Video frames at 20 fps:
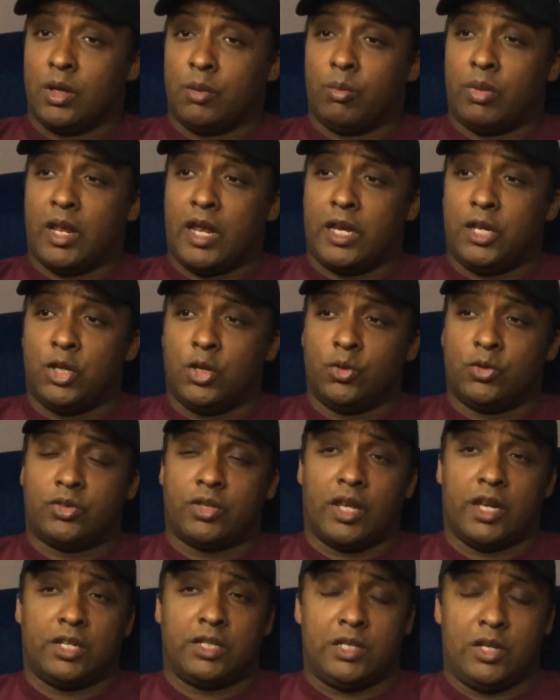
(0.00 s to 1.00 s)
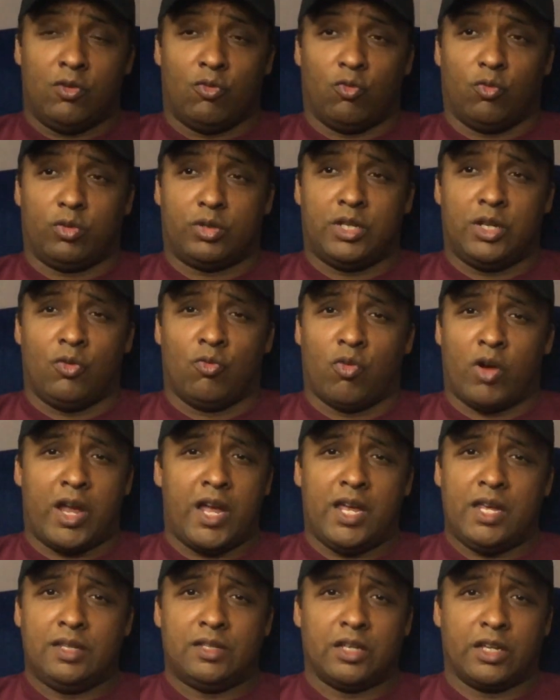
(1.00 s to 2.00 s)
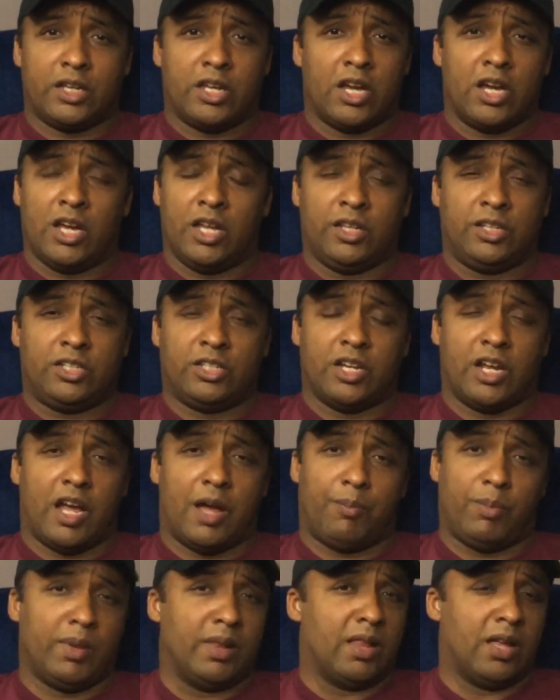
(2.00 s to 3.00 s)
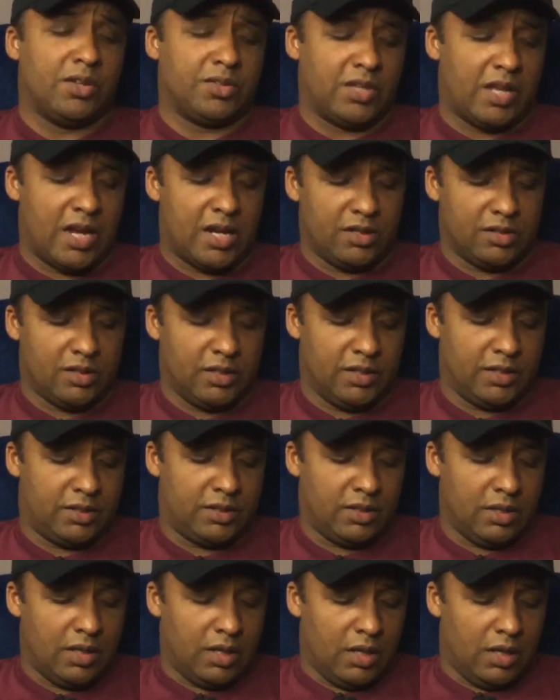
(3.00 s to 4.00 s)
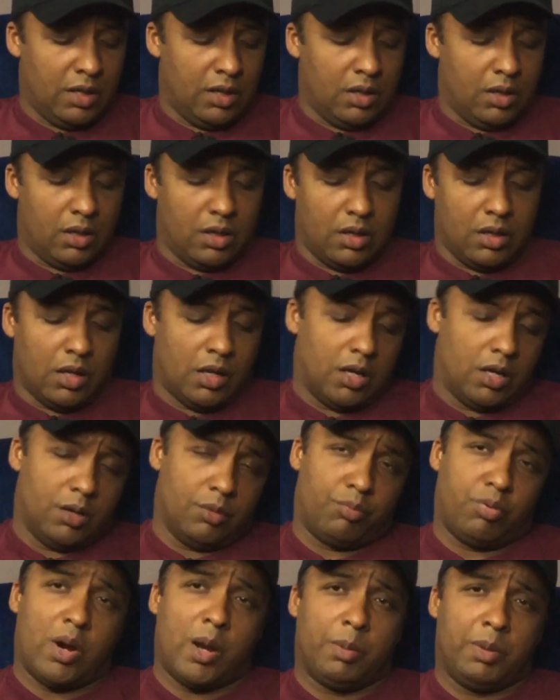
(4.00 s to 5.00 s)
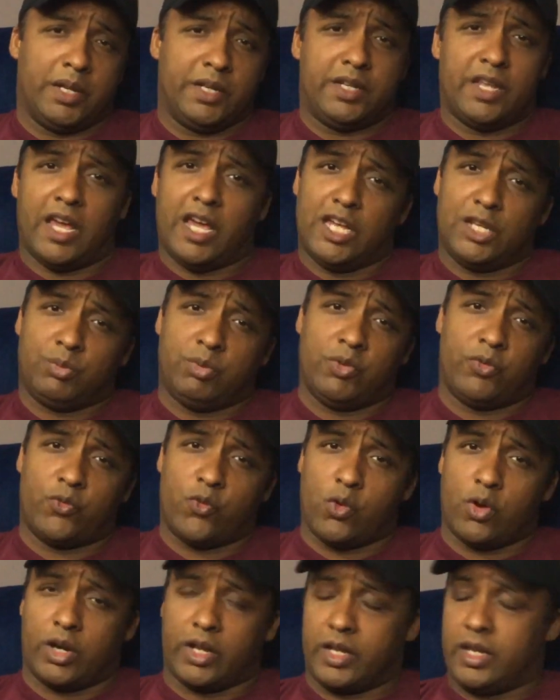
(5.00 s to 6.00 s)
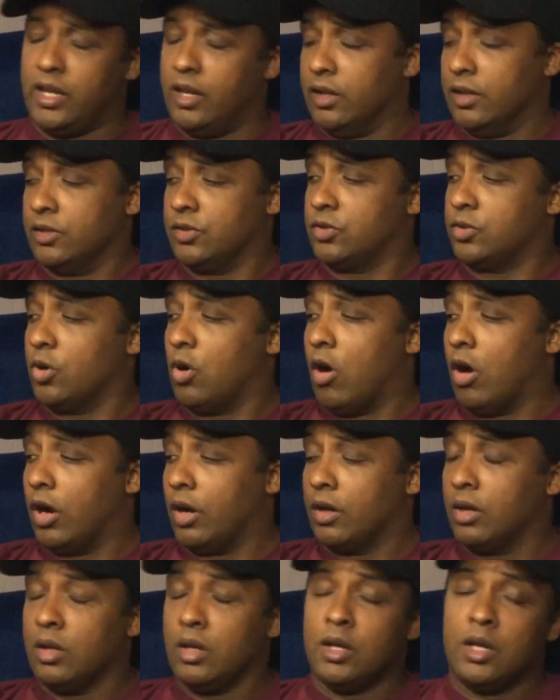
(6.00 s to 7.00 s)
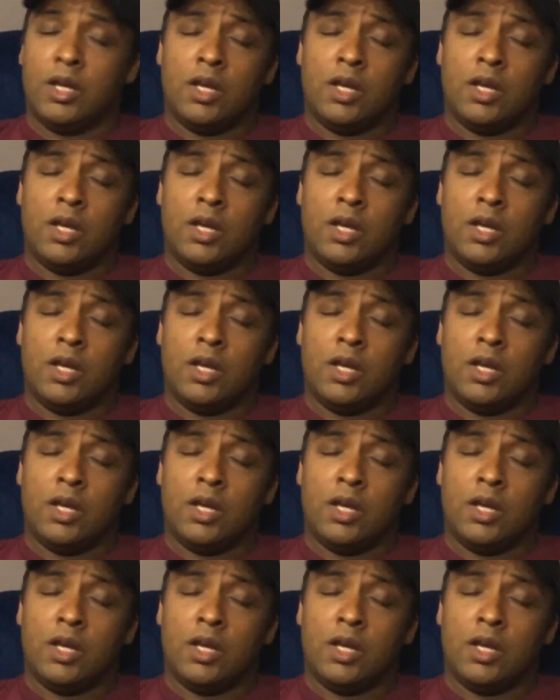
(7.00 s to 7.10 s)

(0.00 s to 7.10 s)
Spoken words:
But they do say she raids a gun shop in Los Angeles probably days before the killings start.